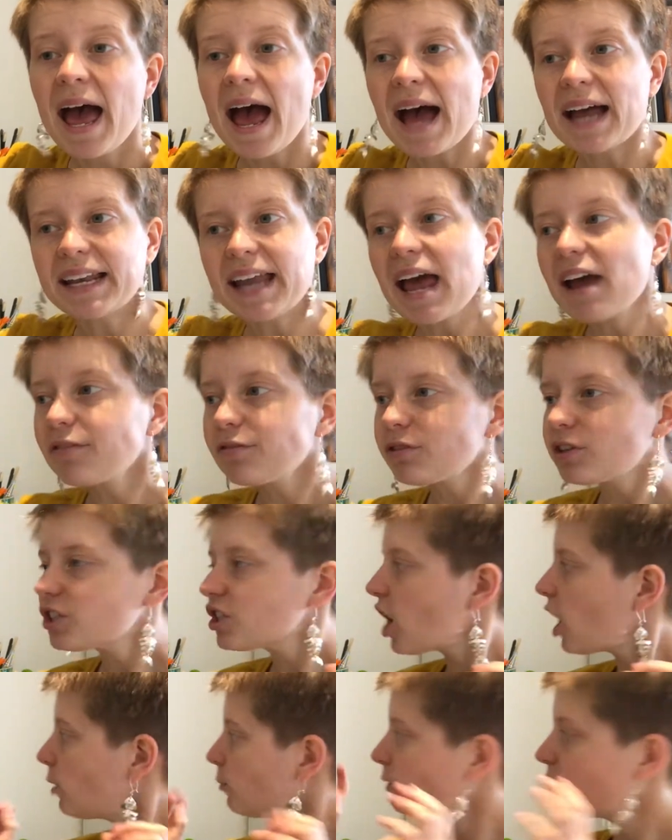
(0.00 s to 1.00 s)
And every
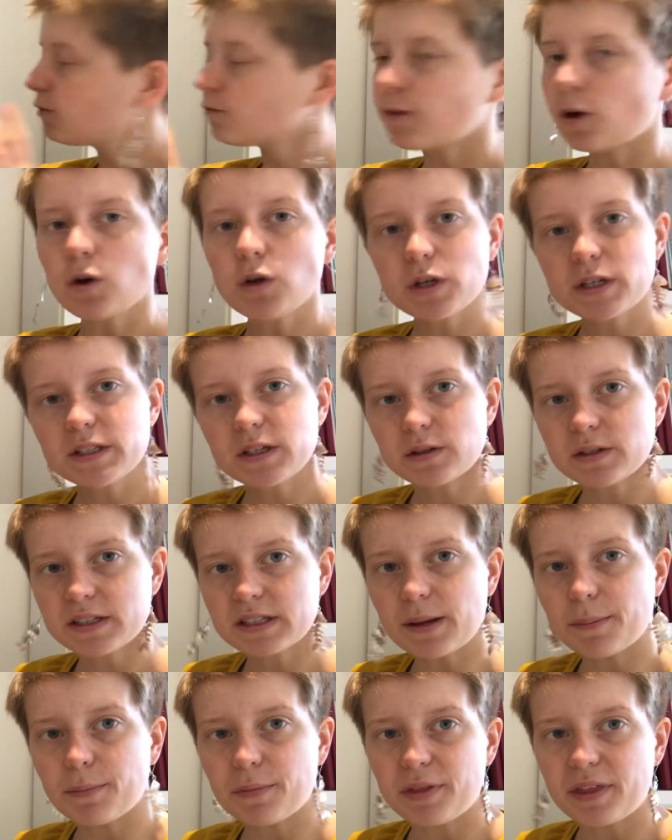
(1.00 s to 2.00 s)
time we focus on
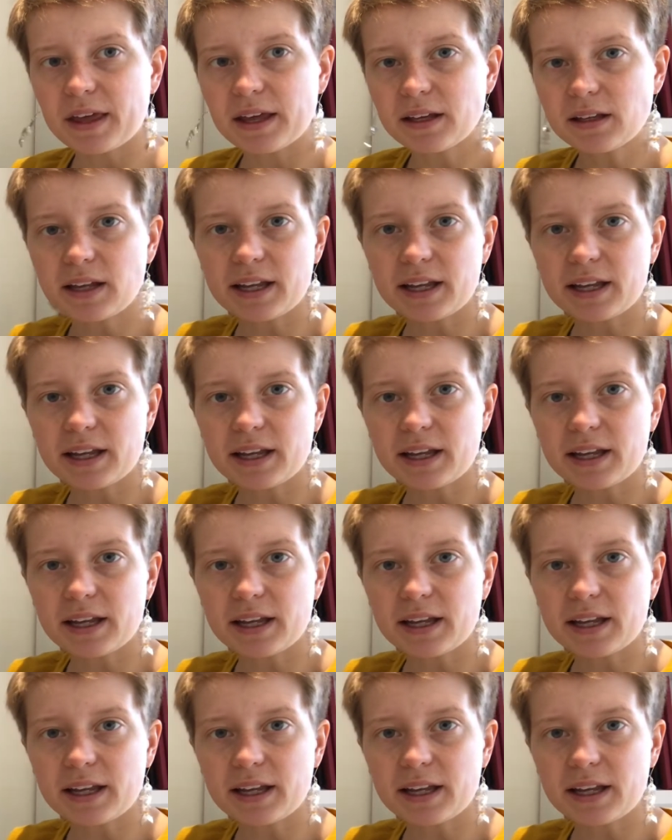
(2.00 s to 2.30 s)
something,